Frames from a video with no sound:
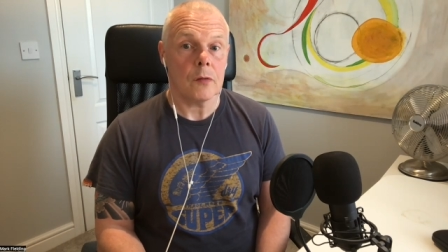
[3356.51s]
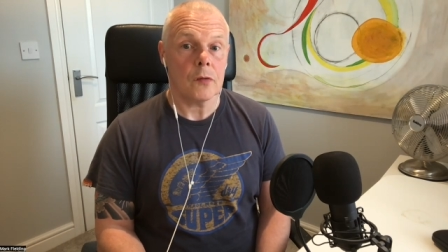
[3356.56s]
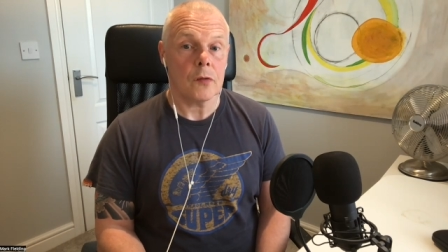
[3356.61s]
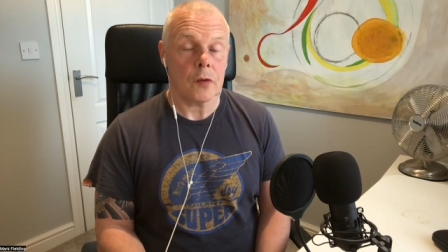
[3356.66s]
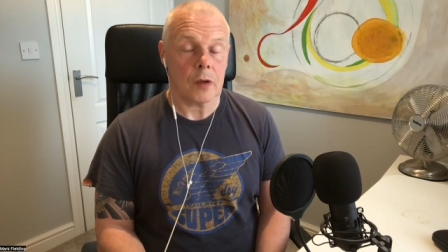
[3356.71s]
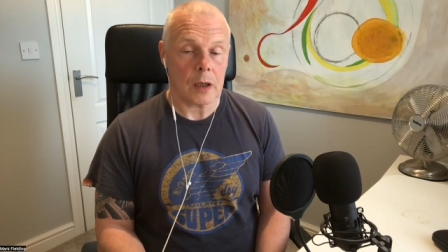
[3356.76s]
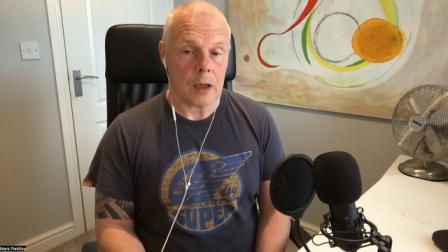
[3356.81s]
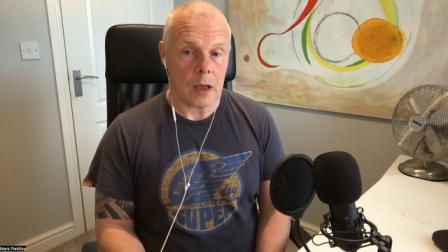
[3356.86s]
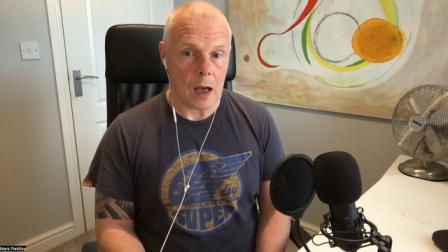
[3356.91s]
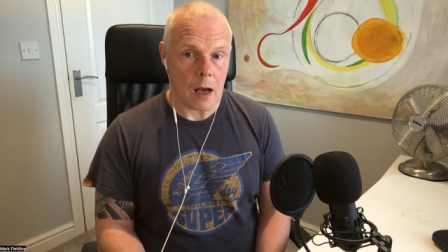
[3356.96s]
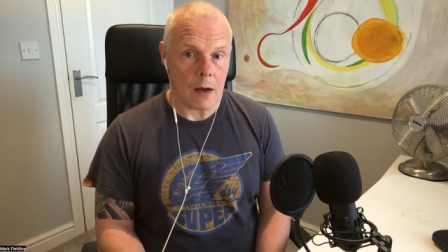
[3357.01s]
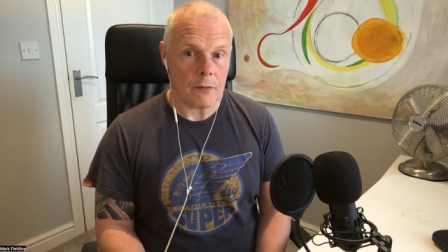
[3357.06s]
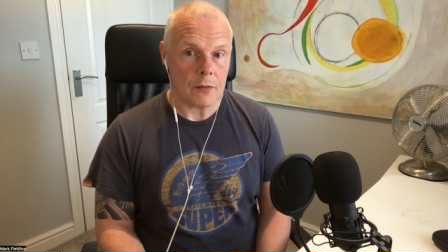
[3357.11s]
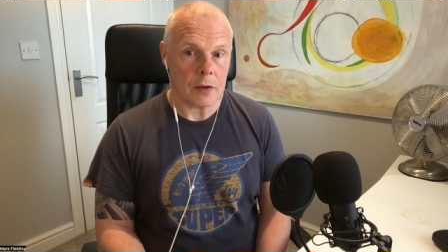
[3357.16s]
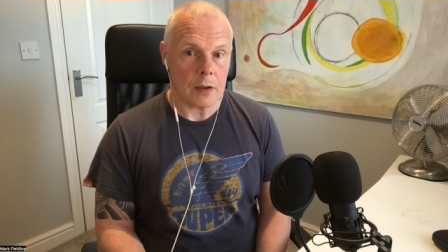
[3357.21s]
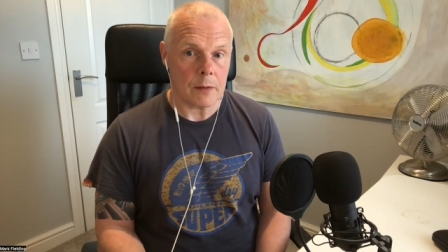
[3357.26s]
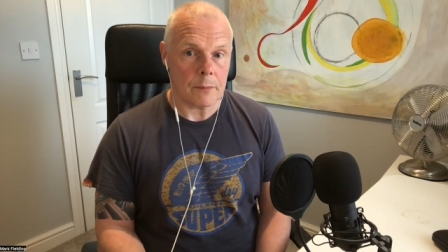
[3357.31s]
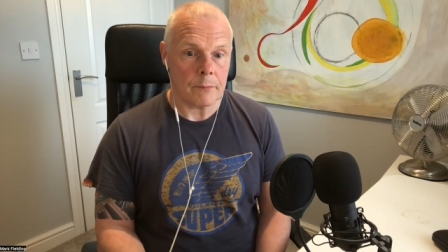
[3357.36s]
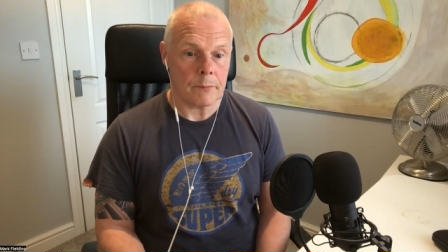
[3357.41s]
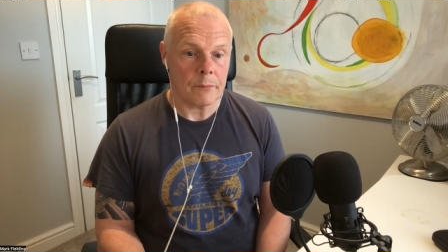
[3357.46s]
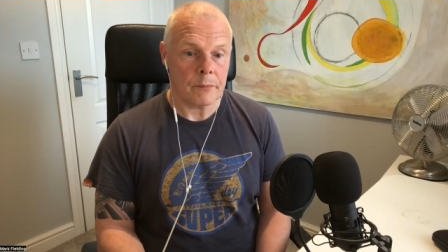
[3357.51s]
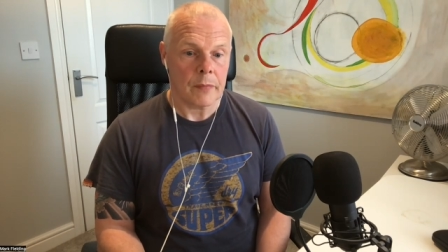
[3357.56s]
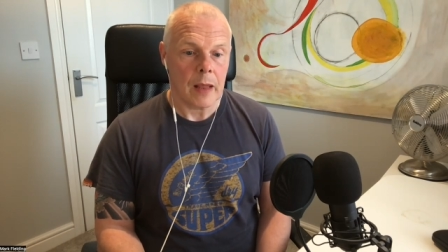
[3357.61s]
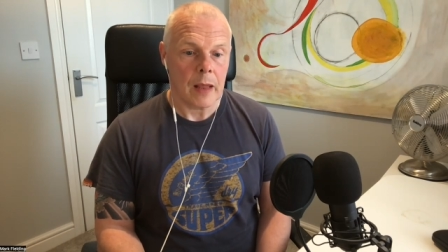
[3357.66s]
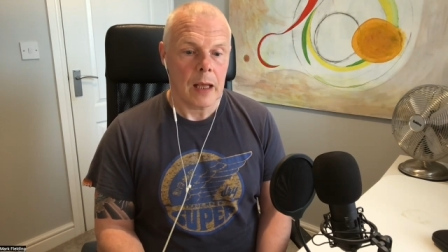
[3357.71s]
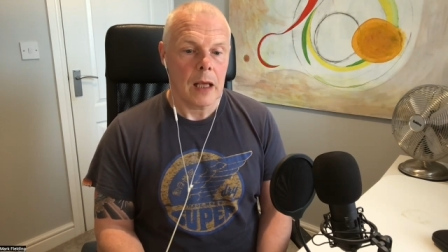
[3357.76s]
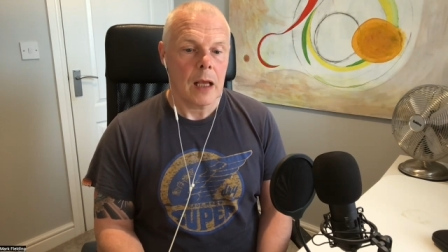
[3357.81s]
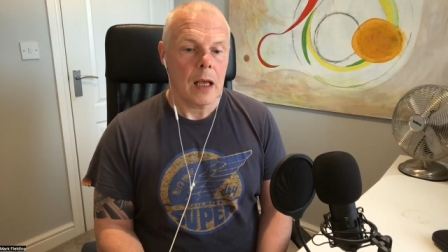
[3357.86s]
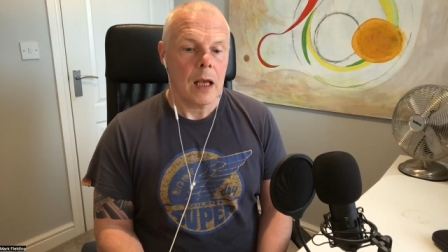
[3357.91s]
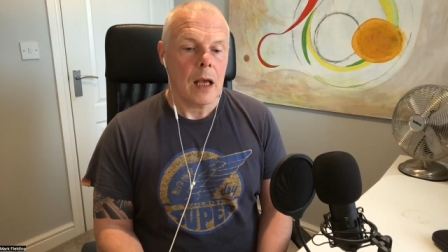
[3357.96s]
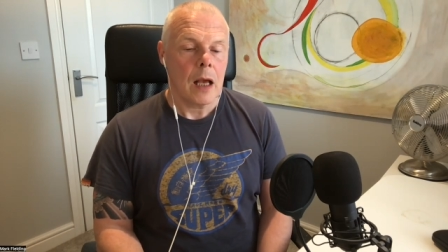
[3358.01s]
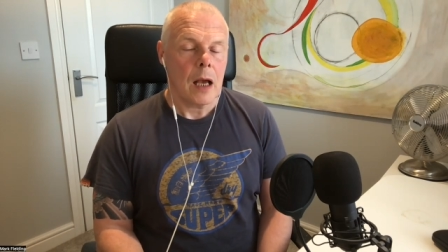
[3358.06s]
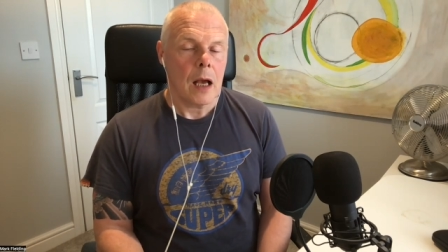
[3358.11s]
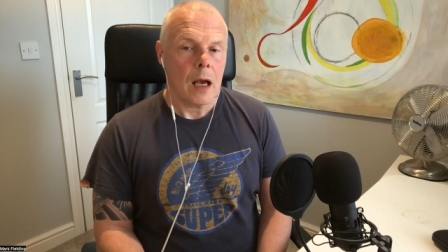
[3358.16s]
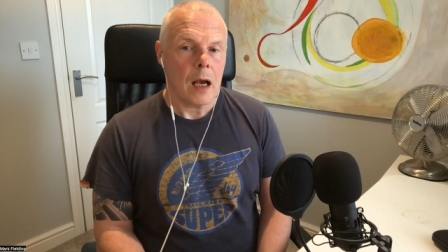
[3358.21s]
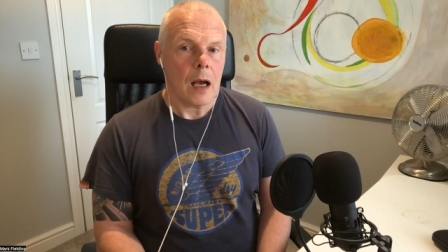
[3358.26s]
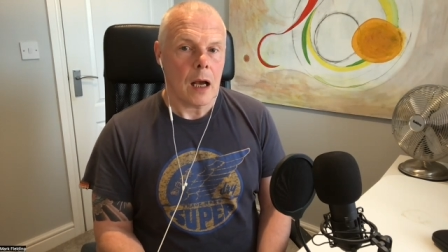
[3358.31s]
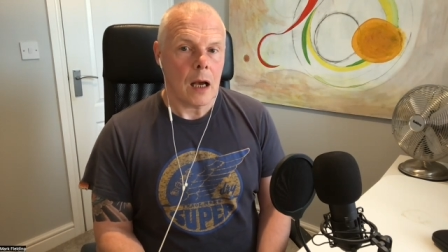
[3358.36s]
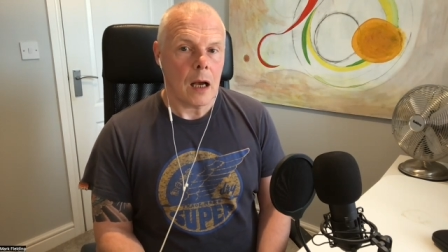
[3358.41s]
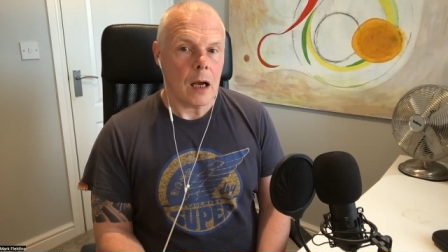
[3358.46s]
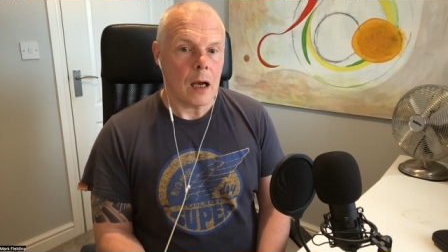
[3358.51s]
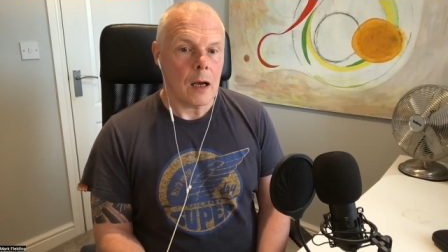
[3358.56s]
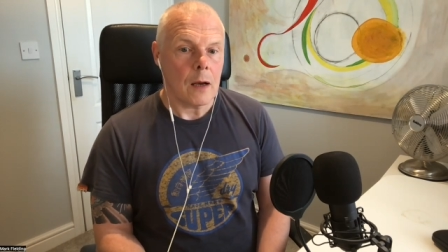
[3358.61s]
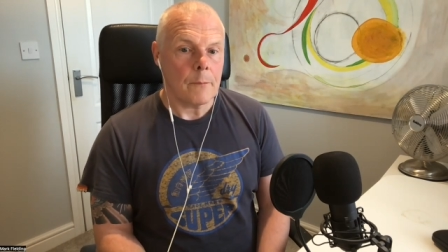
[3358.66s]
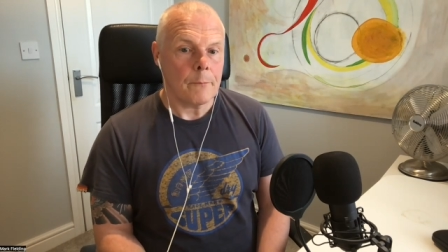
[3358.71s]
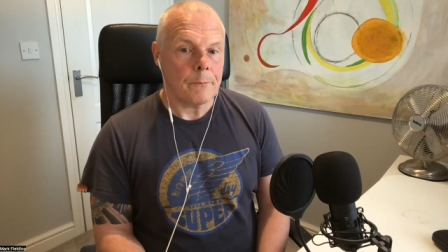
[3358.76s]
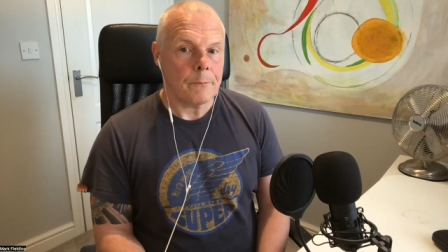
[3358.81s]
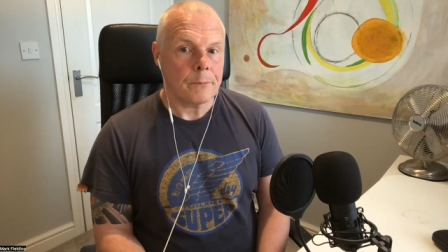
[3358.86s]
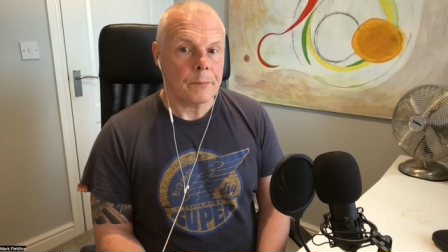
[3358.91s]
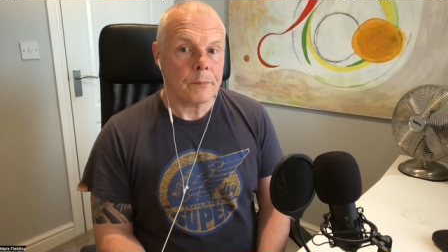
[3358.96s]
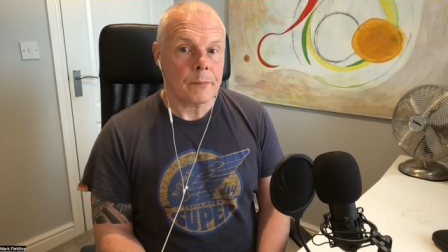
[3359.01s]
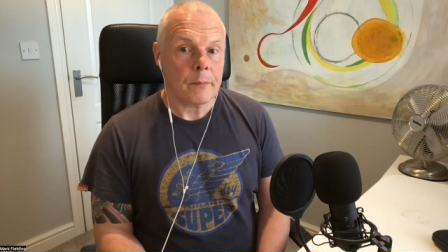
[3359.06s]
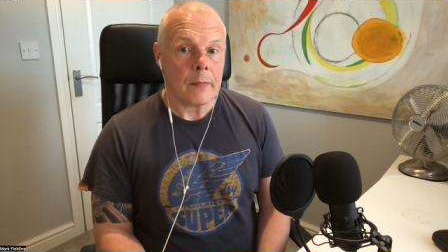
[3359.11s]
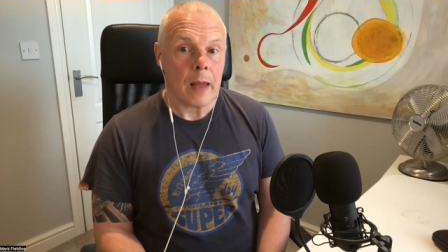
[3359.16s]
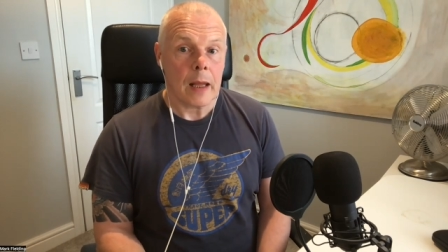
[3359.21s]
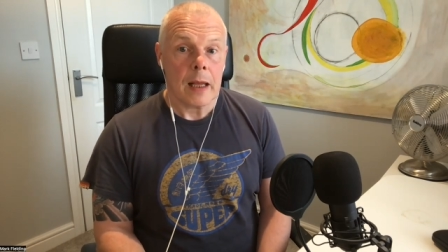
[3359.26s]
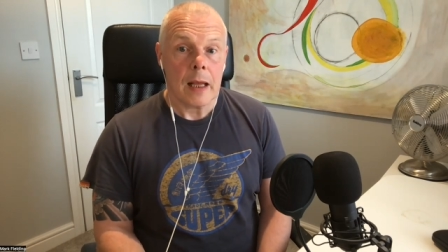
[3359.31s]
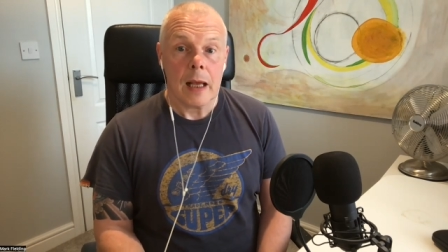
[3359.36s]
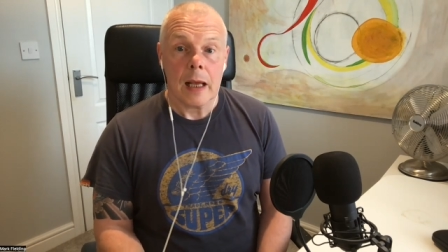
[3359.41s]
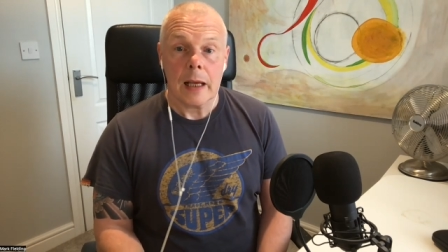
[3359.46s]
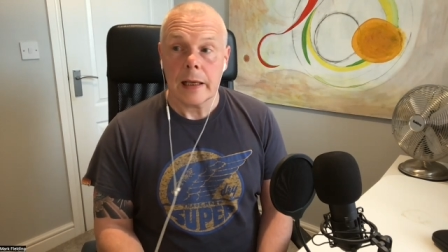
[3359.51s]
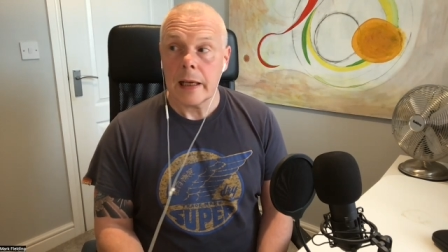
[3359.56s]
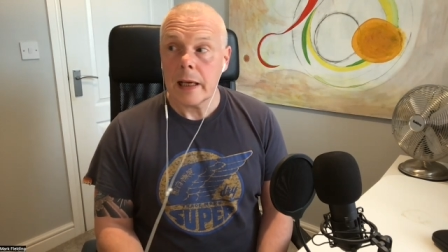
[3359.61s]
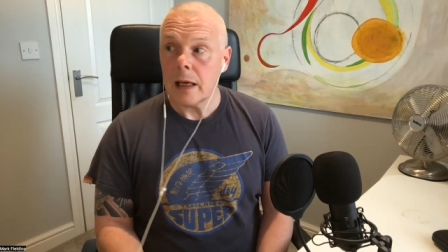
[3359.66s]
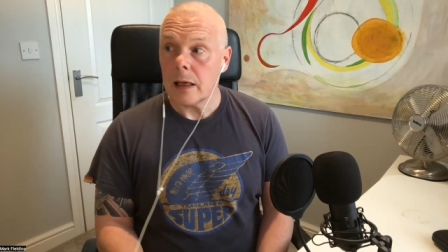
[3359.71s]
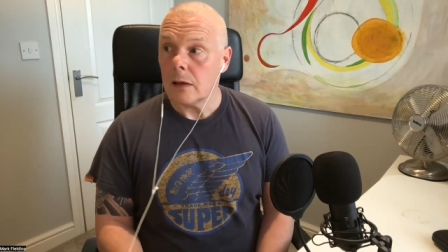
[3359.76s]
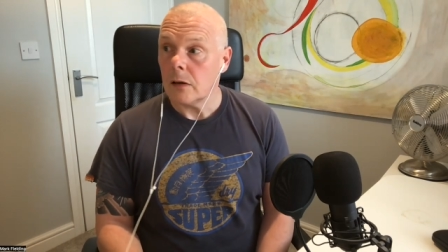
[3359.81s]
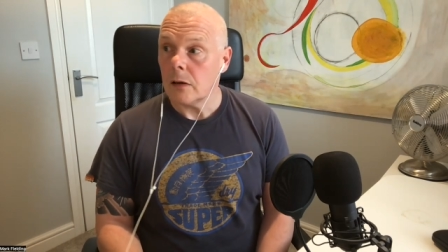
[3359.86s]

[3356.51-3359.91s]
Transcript: to cover them. Um, yeah,